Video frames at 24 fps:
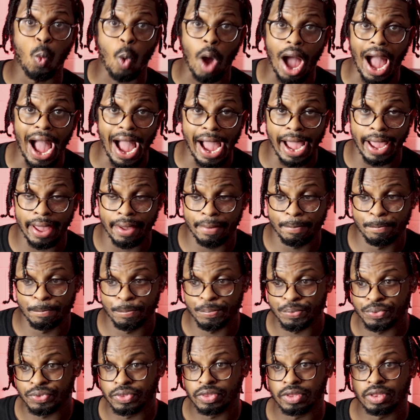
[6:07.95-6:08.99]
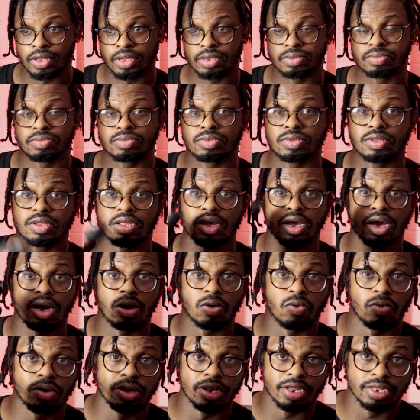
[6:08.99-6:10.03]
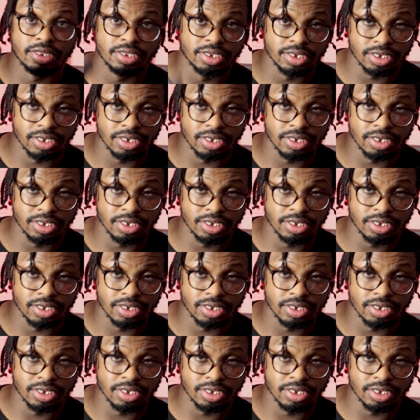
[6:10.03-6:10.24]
why I wanted